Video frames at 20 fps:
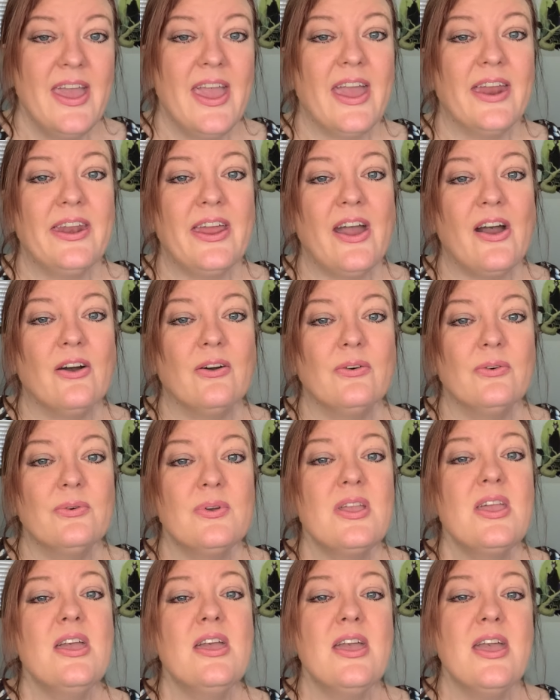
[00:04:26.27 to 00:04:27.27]
And how
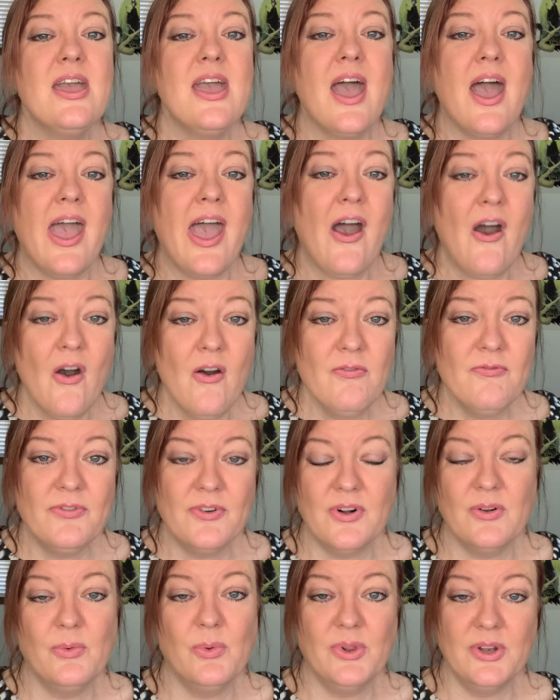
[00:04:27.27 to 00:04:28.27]

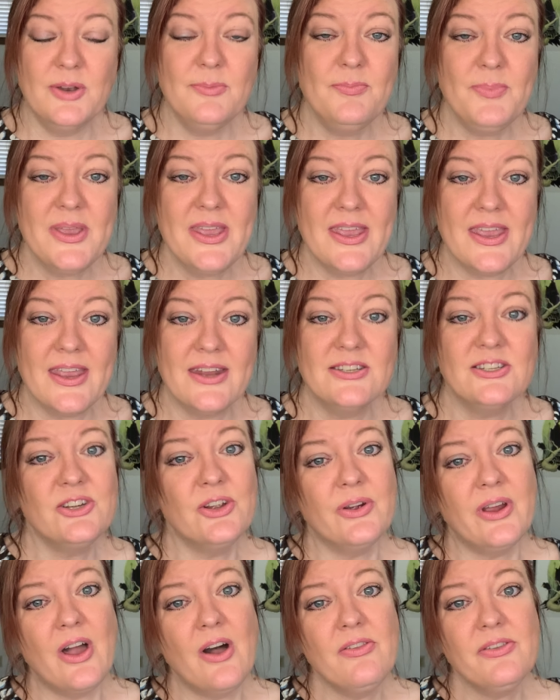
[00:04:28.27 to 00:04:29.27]
helpful will it be to
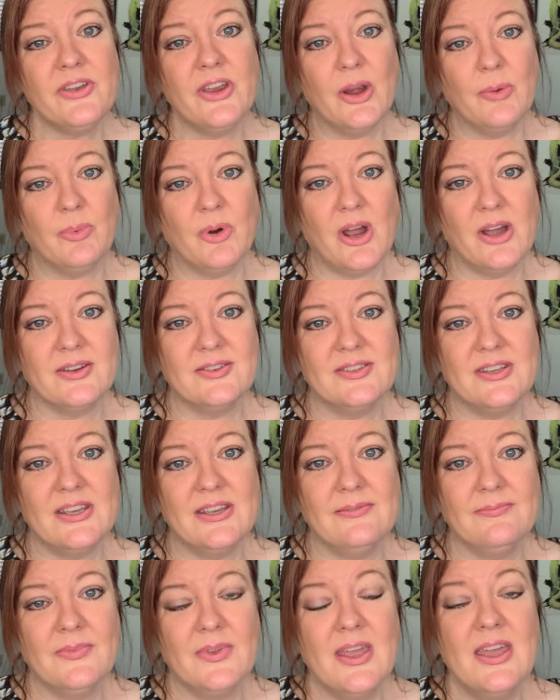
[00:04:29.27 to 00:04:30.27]
your healthcare
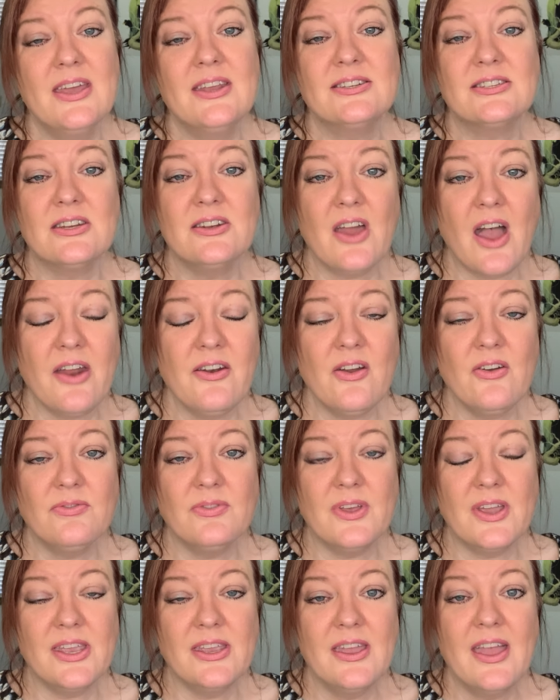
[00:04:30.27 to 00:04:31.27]
proxy to not
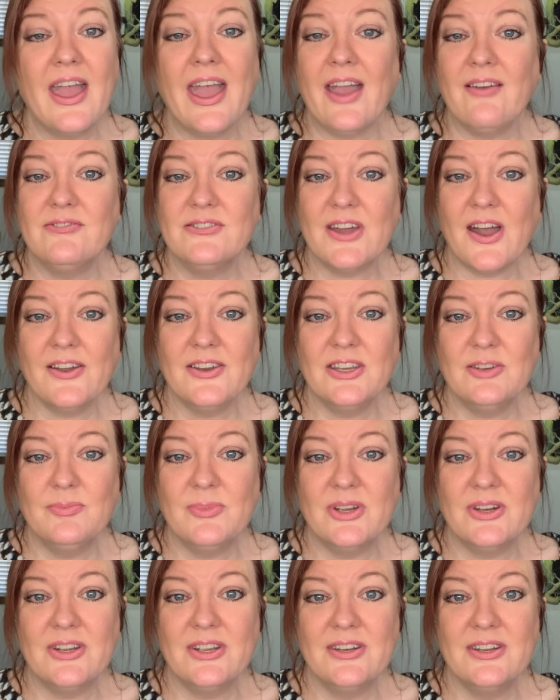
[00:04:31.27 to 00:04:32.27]
only have
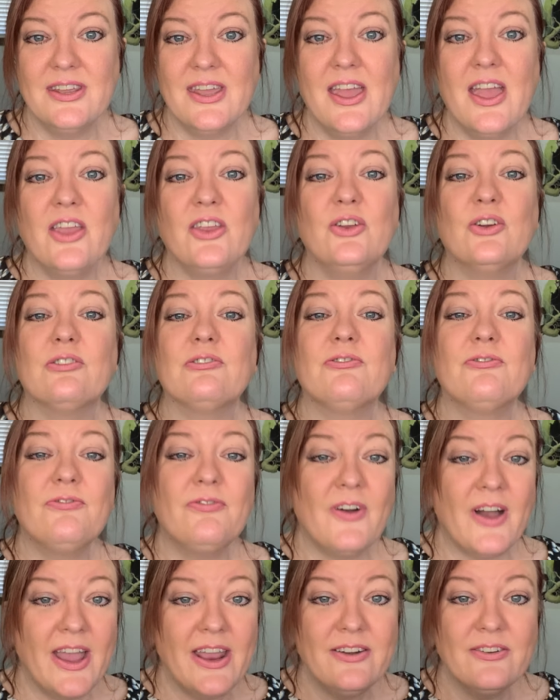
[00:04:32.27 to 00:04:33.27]
documented your
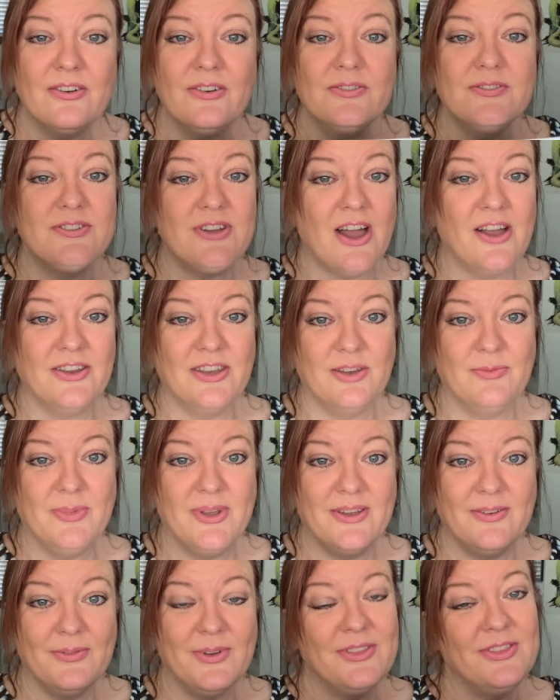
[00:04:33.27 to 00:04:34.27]
final
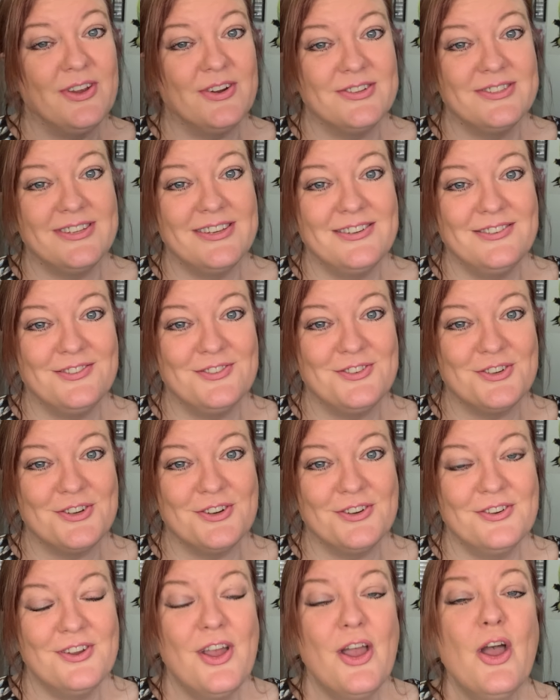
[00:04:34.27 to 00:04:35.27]
document with their signature,